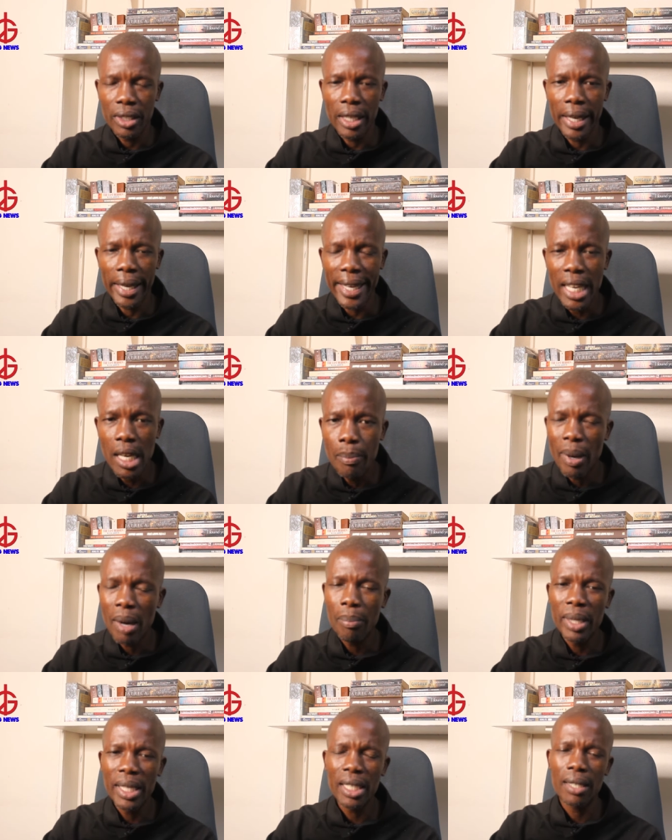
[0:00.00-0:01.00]
uh, in
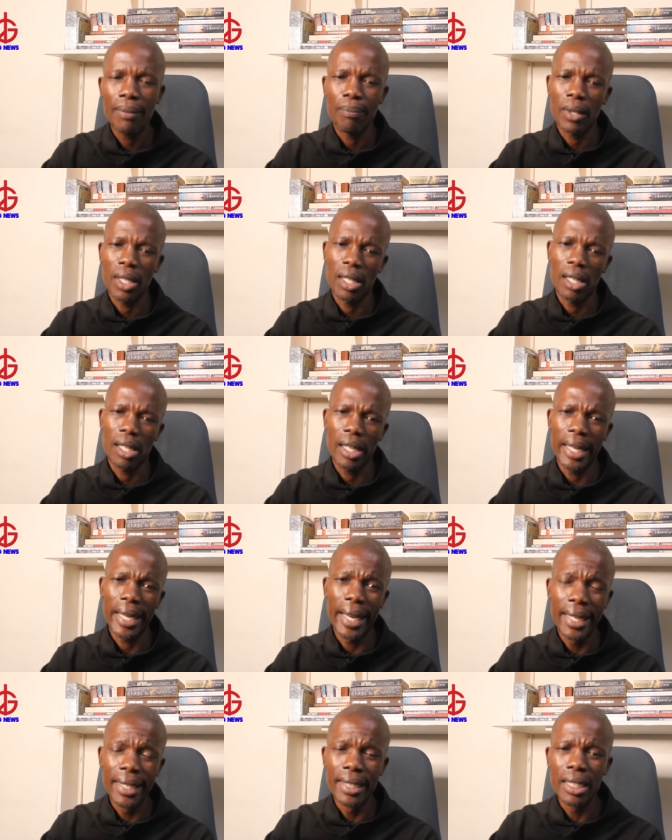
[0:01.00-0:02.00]
public
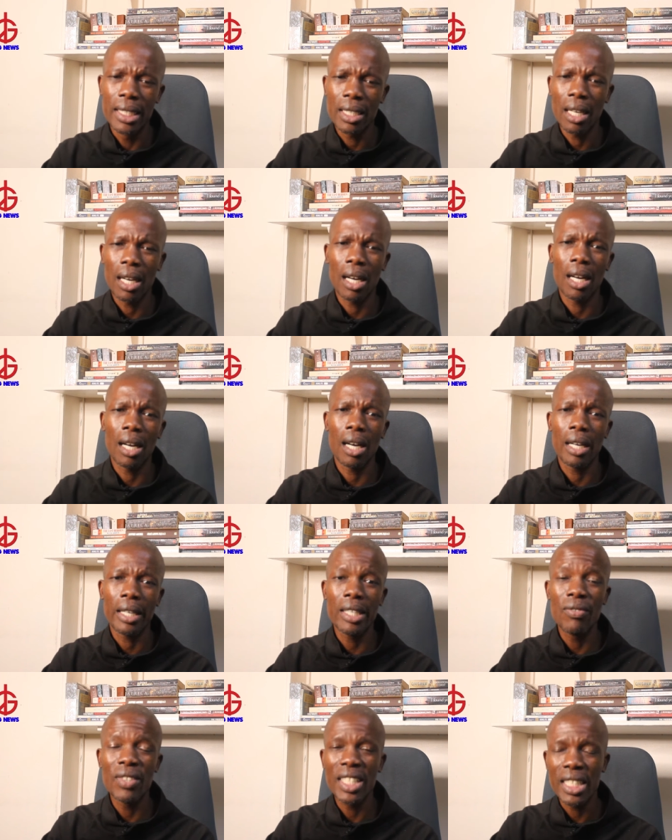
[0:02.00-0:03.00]
and uh,
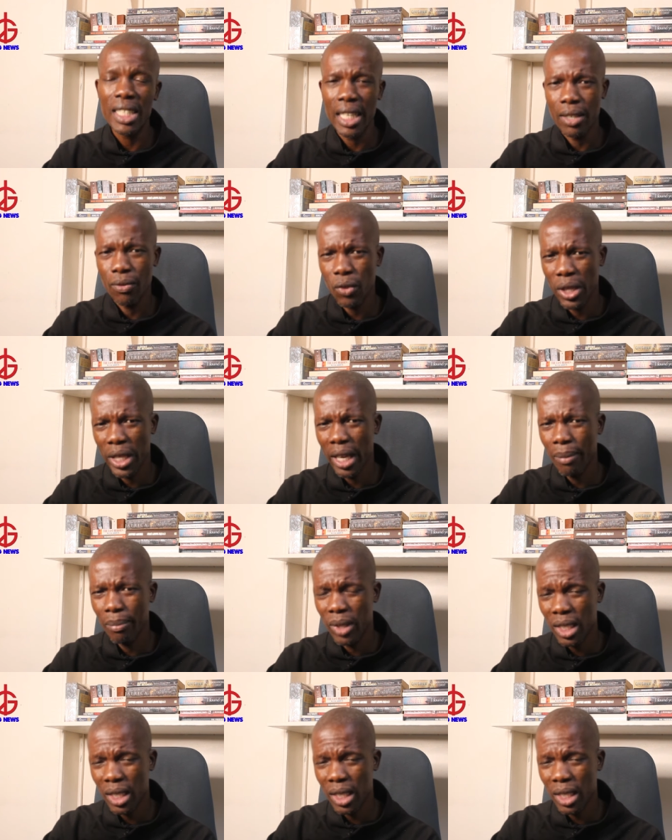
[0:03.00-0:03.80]
even stand for them.